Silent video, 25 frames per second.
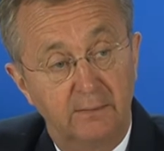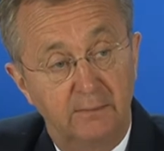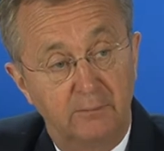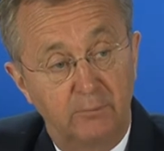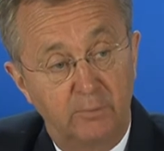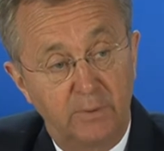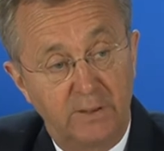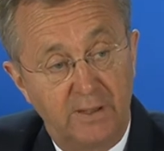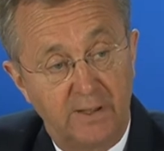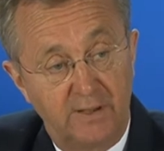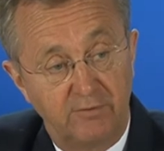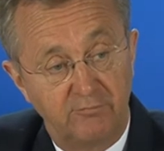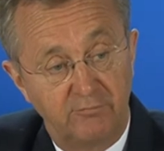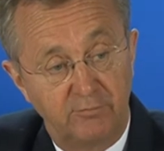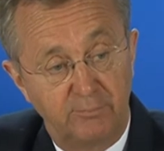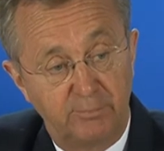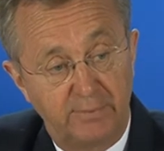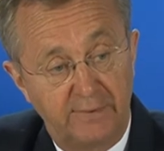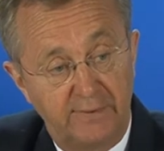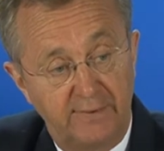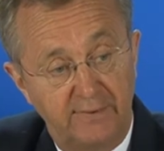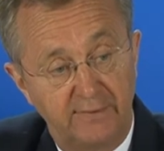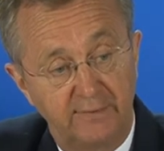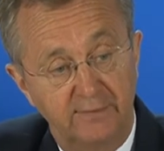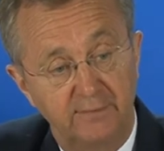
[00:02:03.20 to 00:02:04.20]
We have a
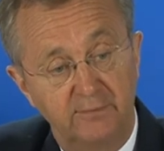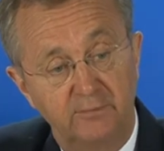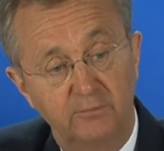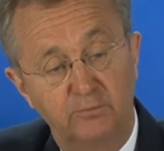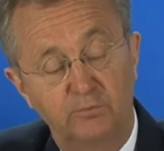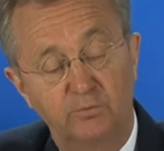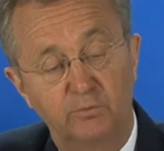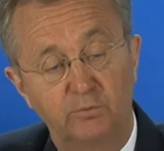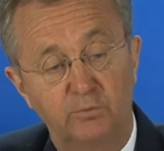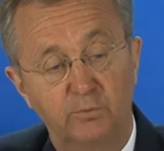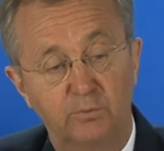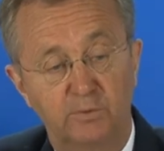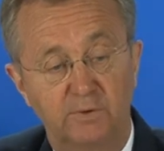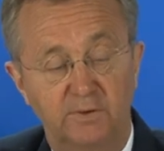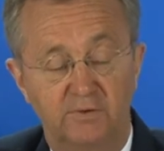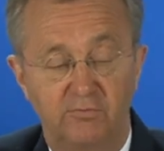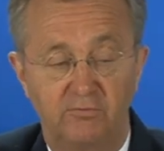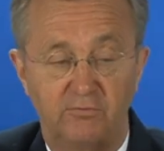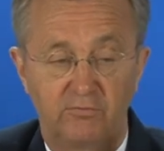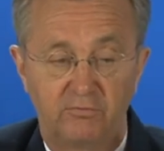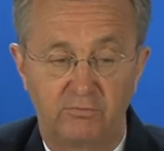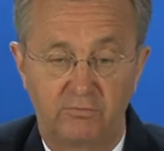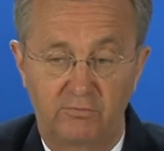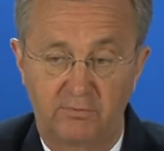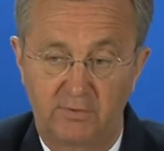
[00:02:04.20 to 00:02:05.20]
plan who
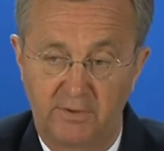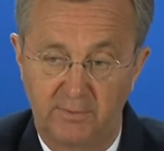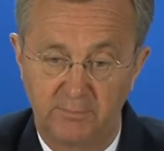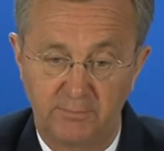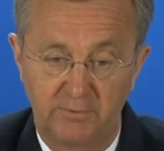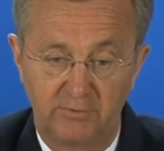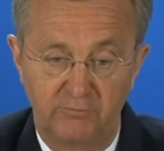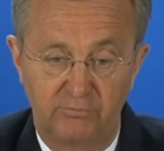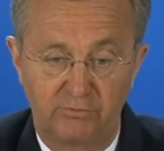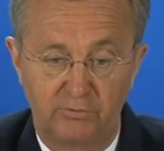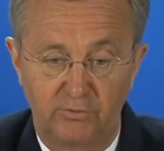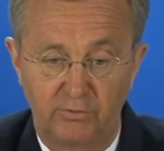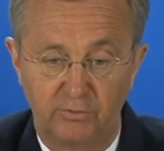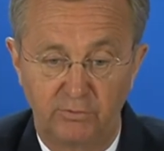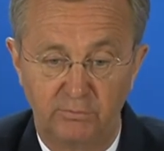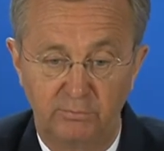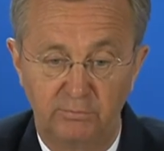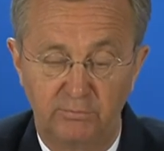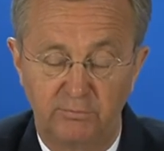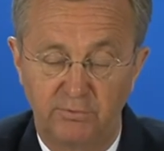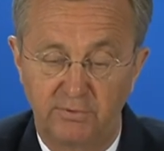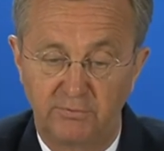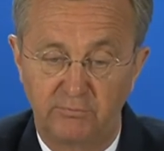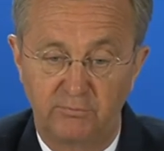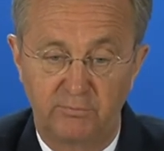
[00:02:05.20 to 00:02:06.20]
is coming
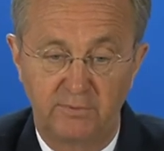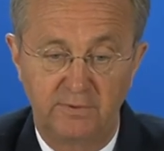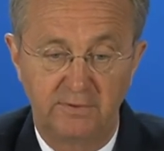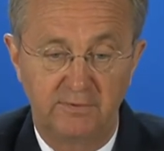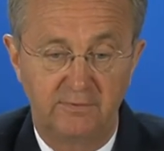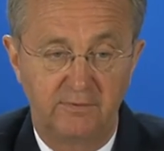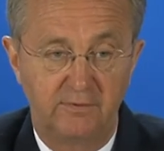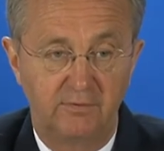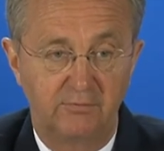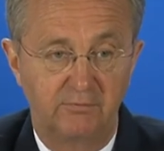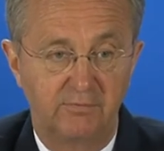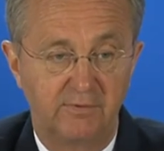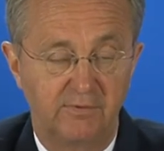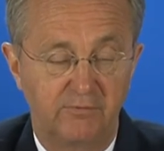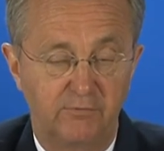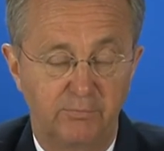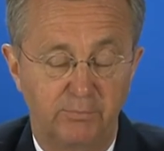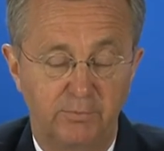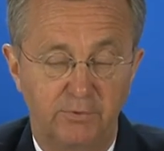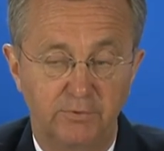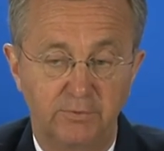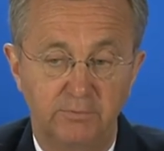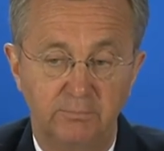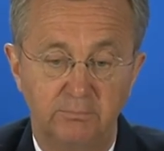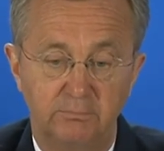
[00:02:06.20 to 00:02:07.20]
from the Treaty of
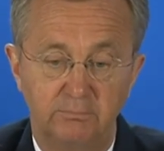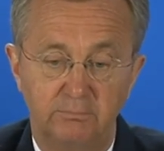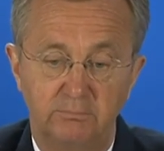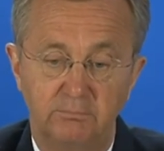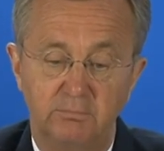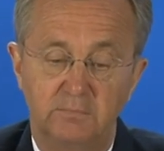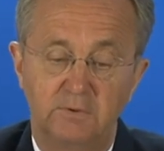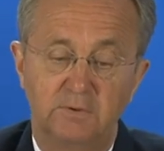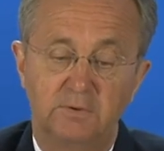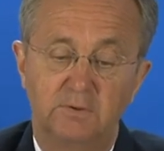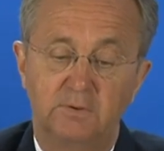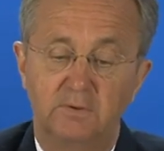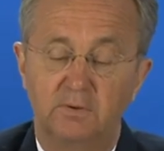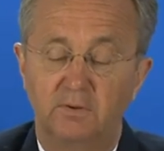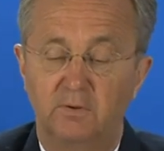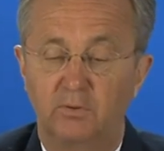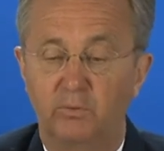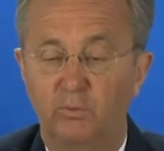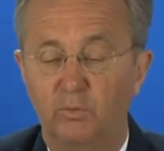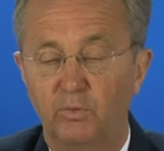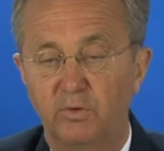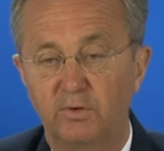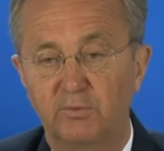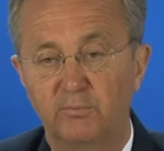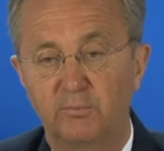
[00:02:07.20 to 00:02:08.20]
Lisbon
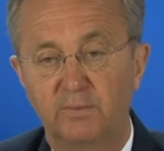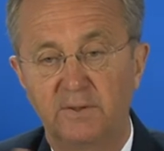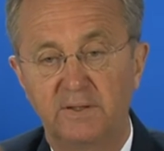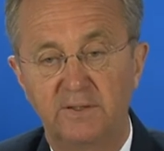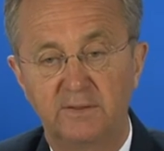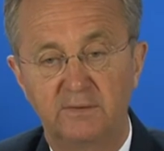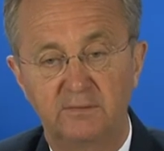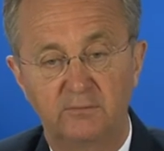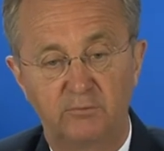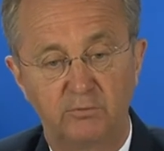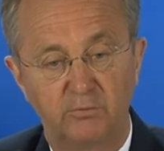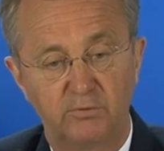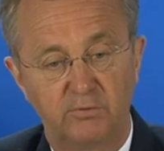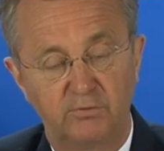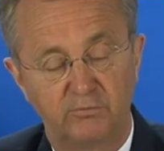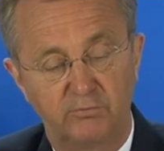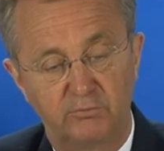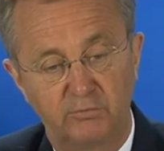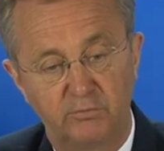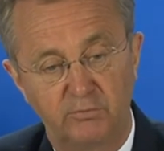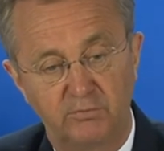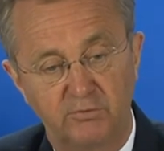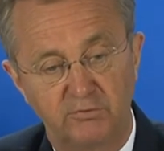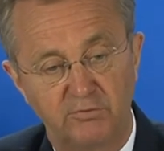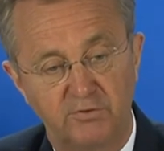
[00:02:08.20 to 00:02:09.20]
all the way to
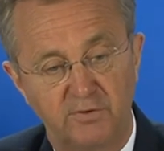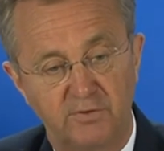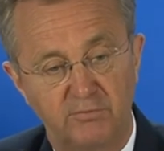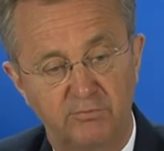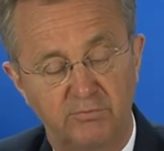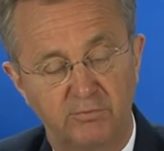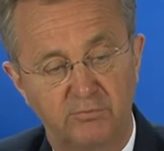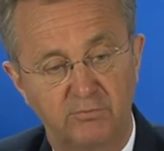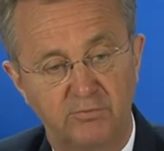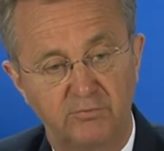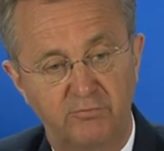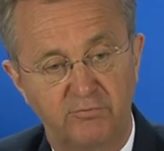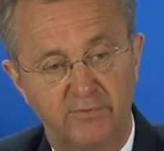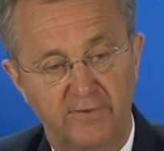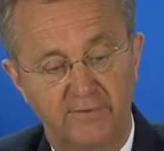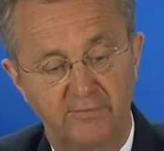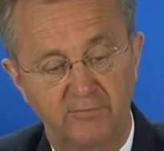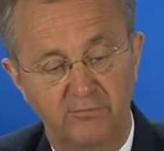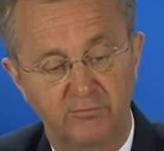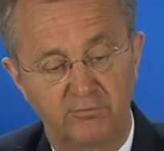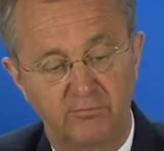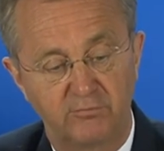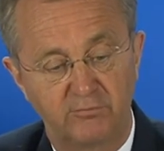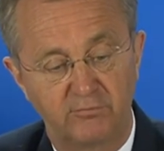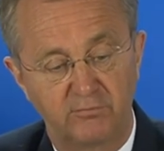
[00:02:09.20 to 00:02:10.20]
the Chief of
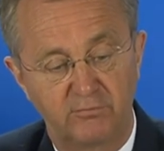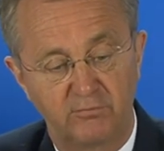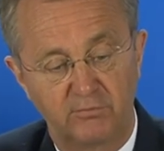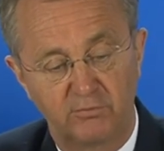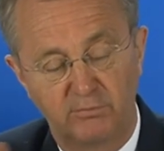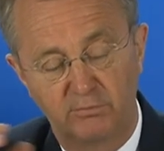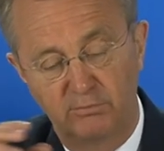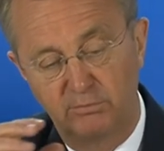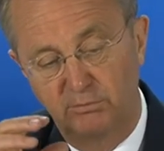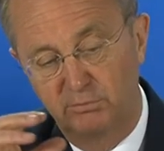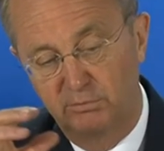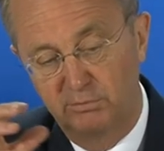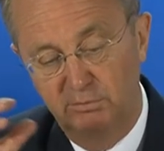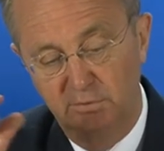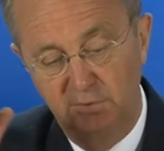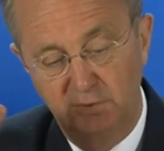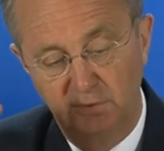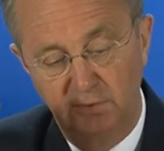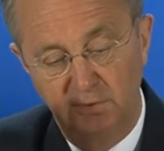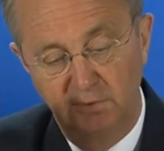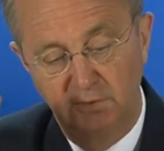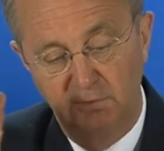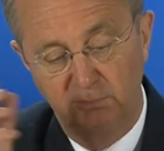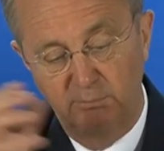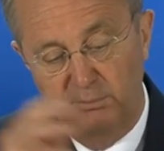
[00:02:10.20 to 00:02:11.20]
Defense. So
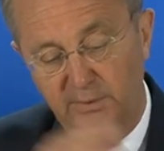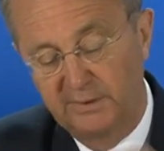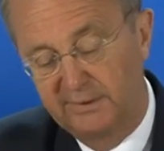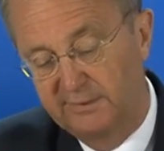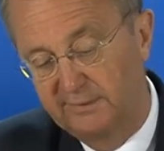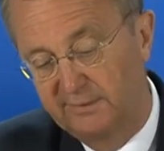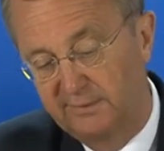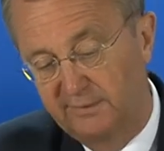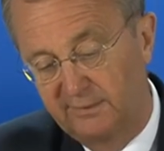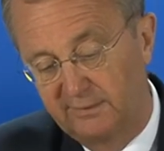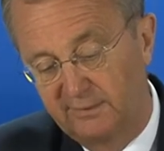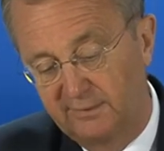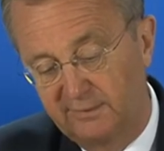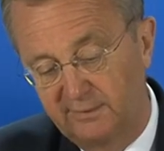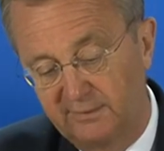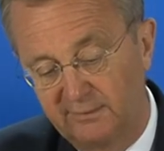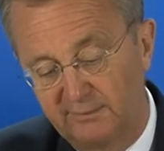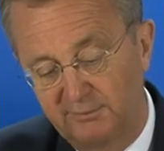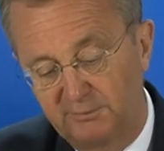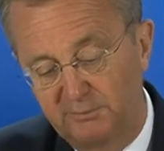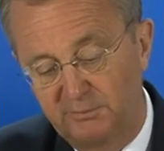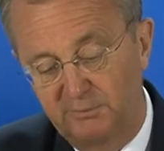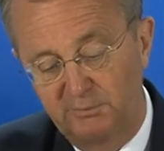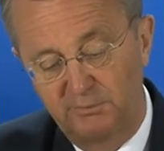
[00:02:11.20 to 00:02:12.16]
when